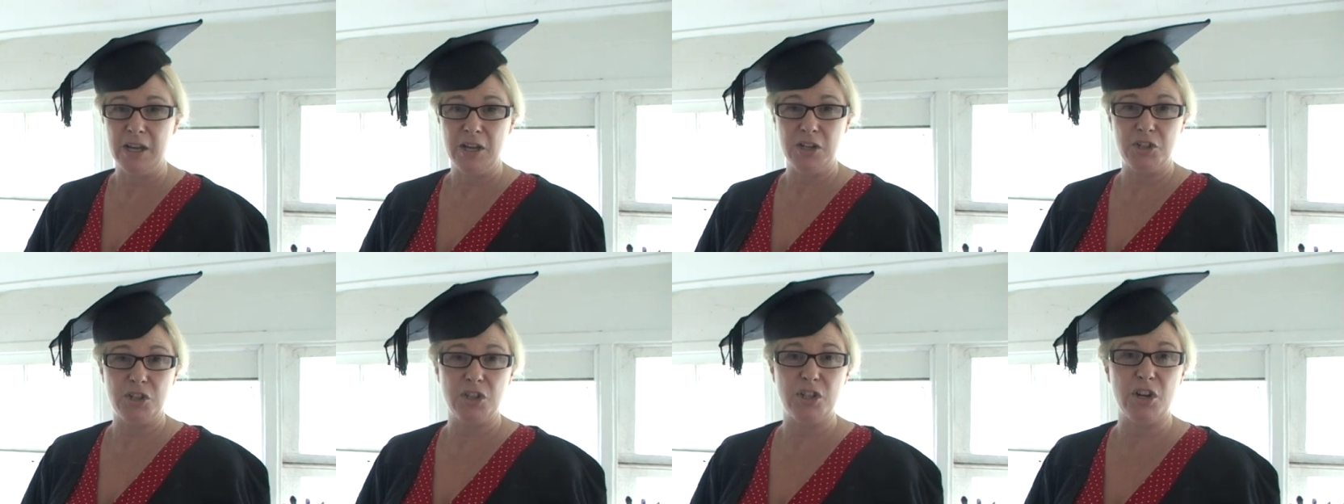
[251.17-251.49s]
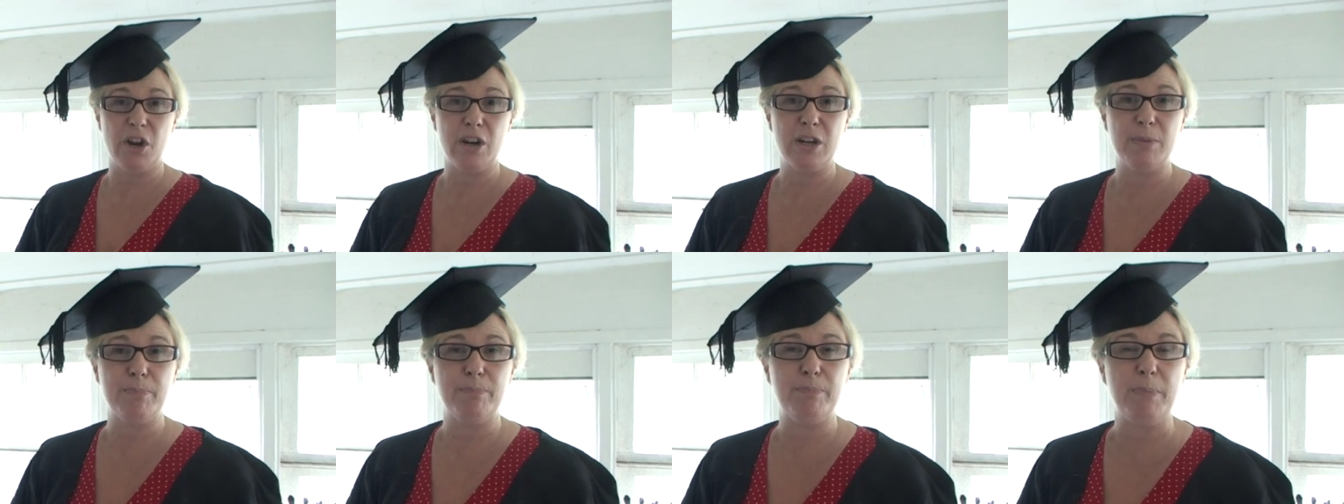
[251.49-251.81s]
Do you
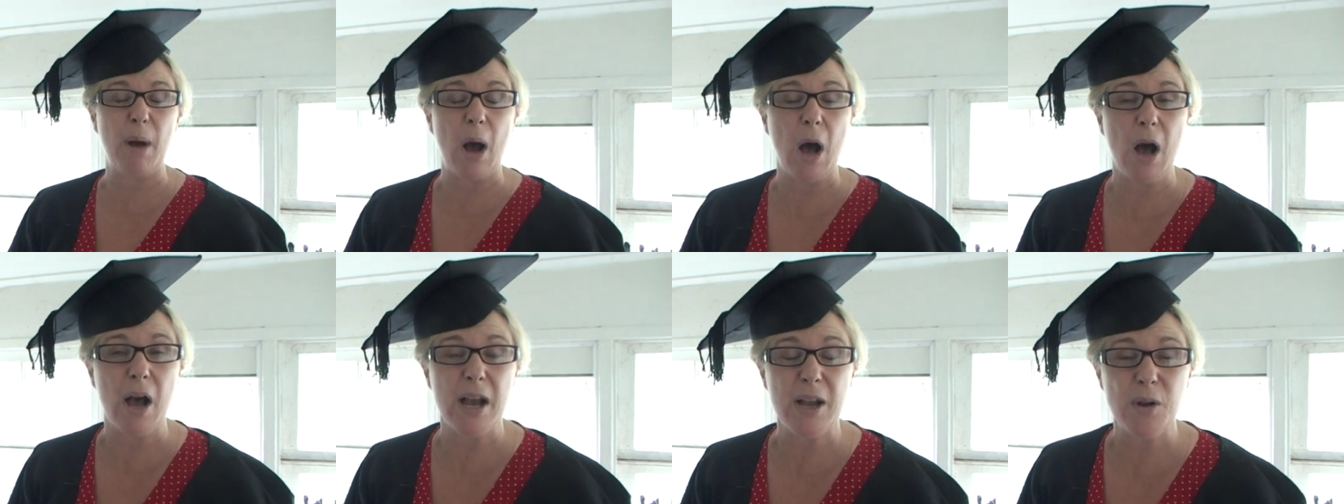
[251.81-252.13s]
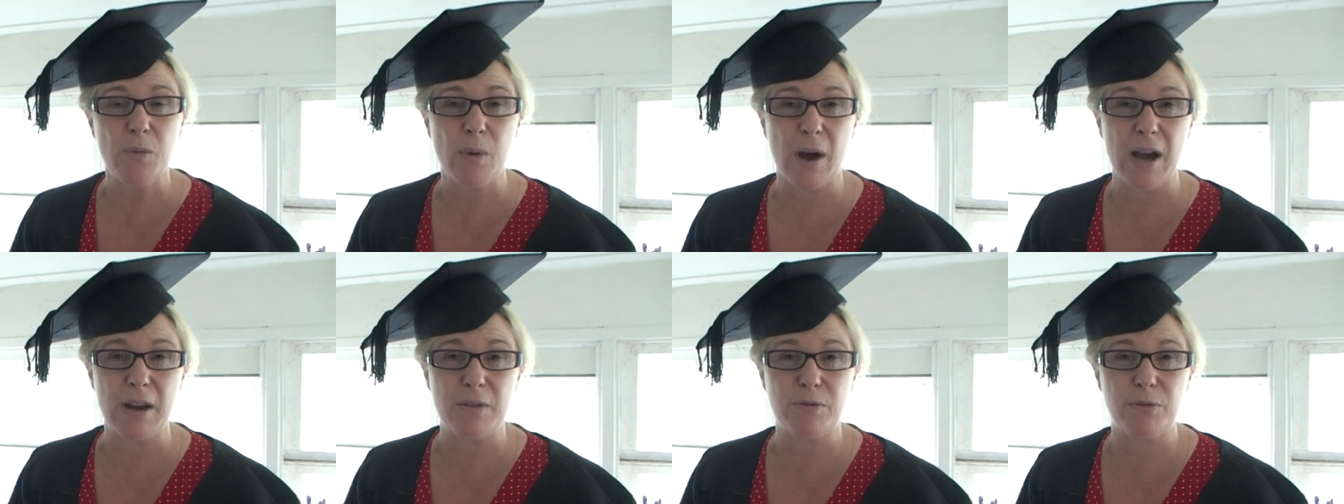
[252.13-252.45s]
know to buy
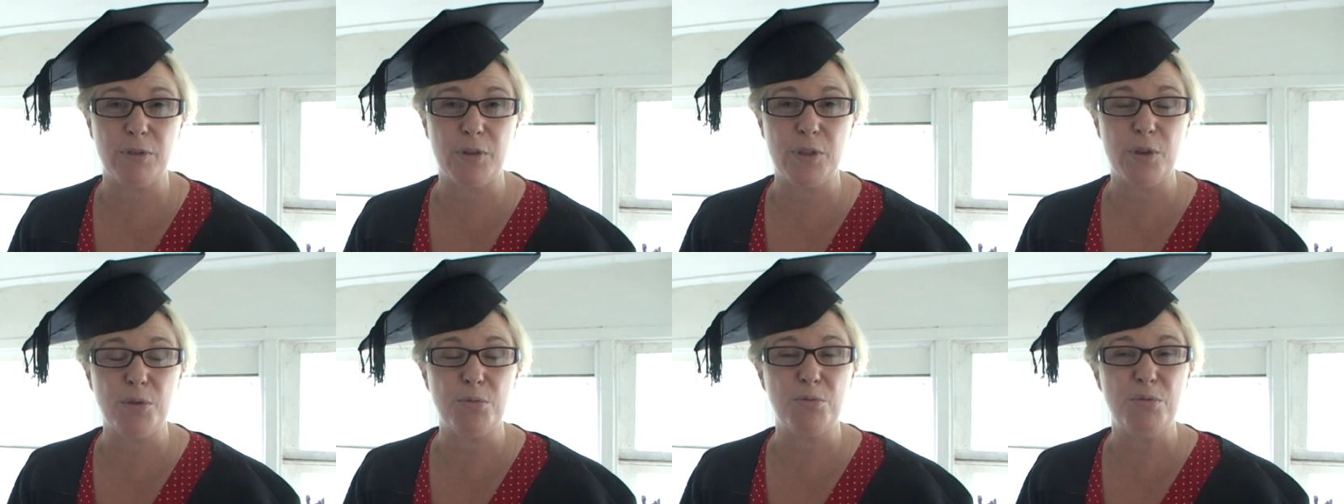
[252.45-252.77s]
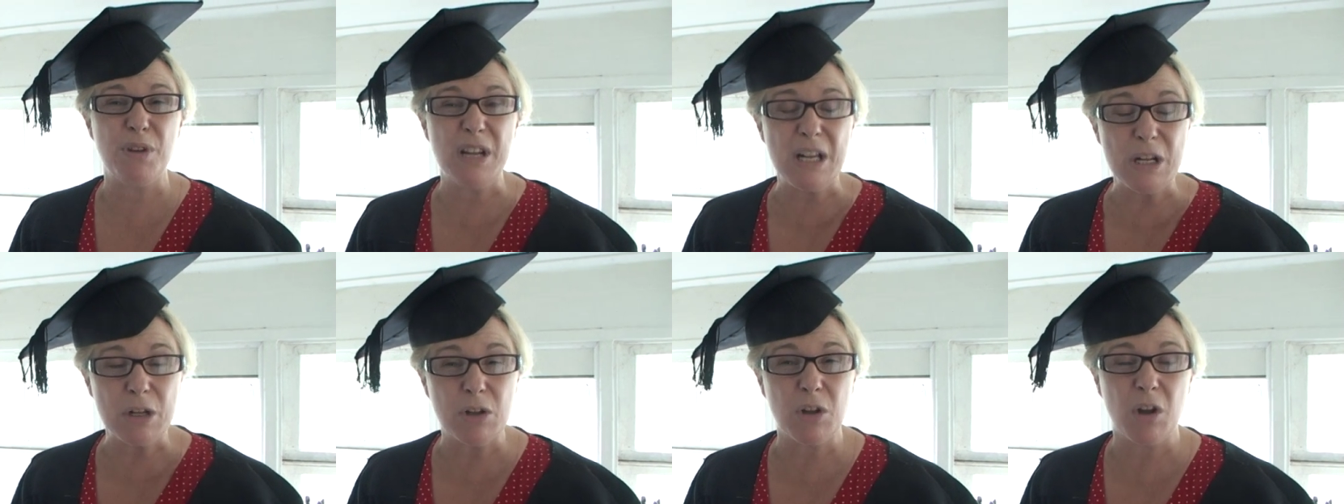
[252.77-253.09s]
one for the
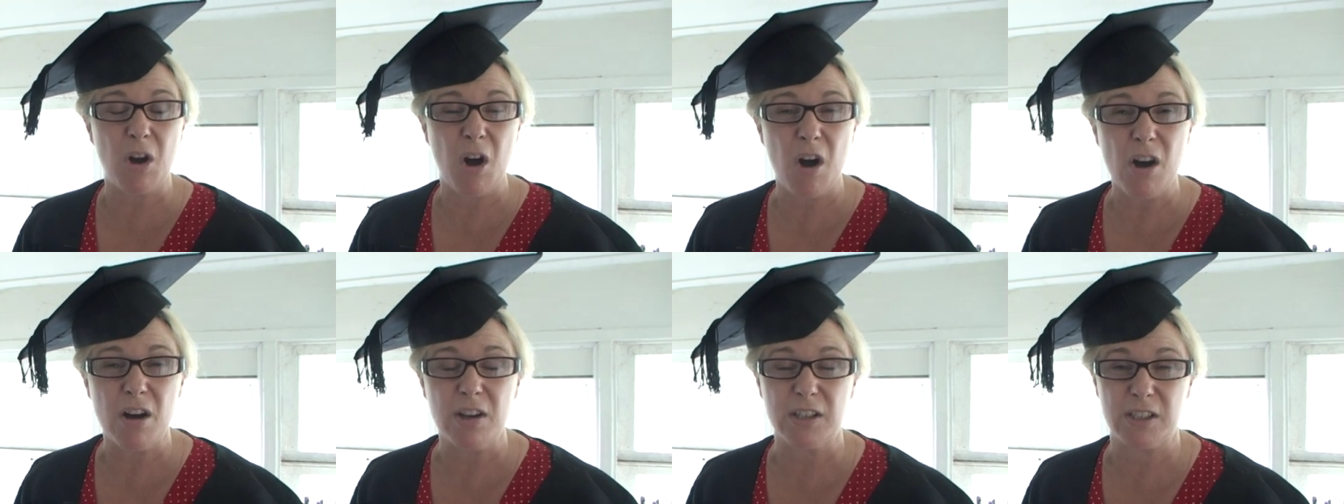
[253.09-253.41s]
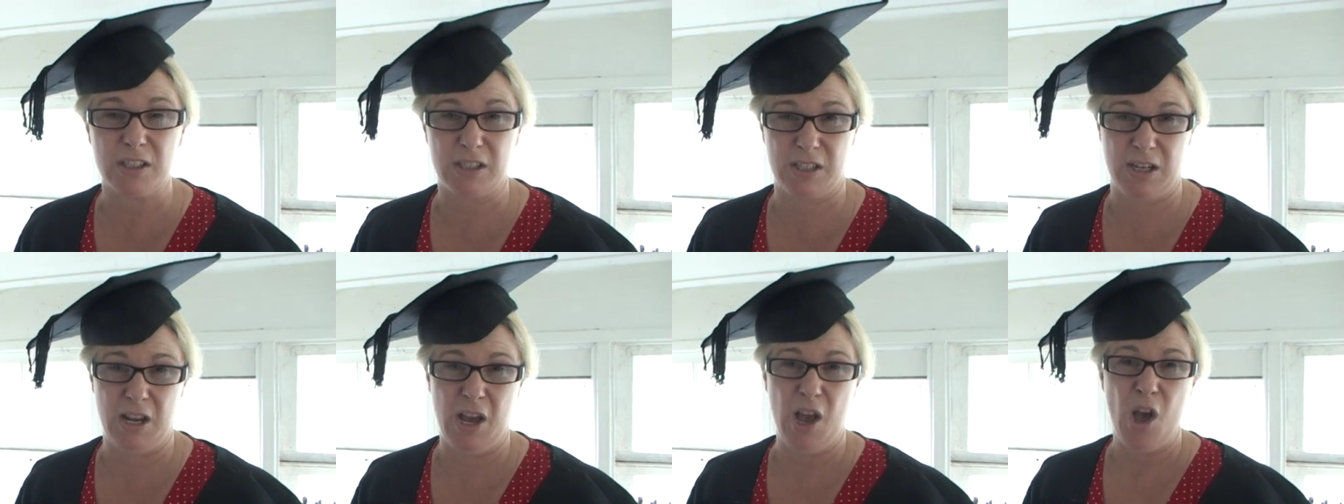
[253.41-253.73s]
real
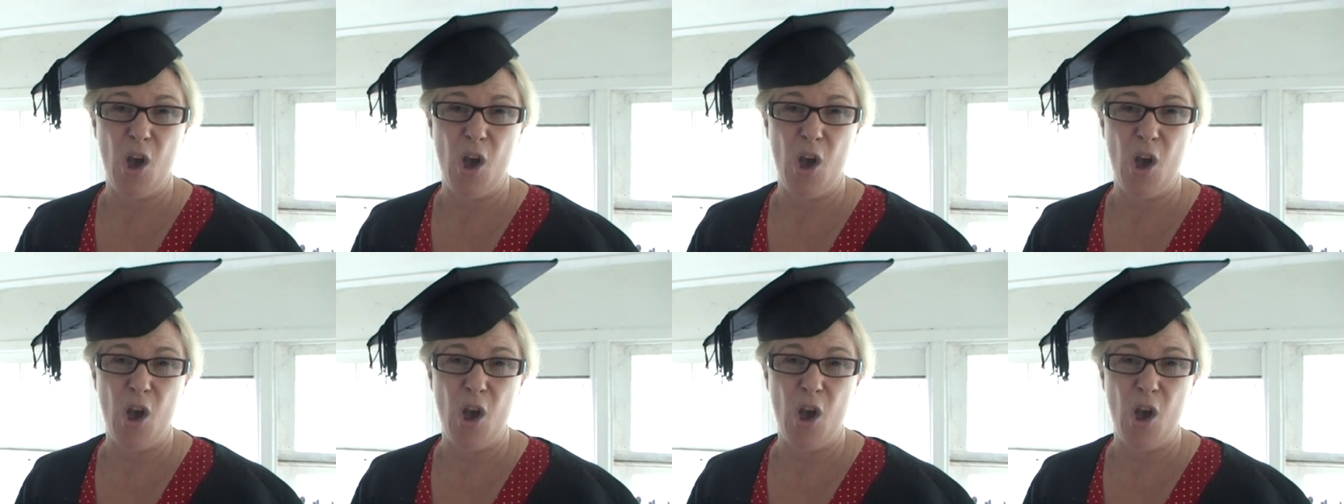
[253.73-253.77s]
cost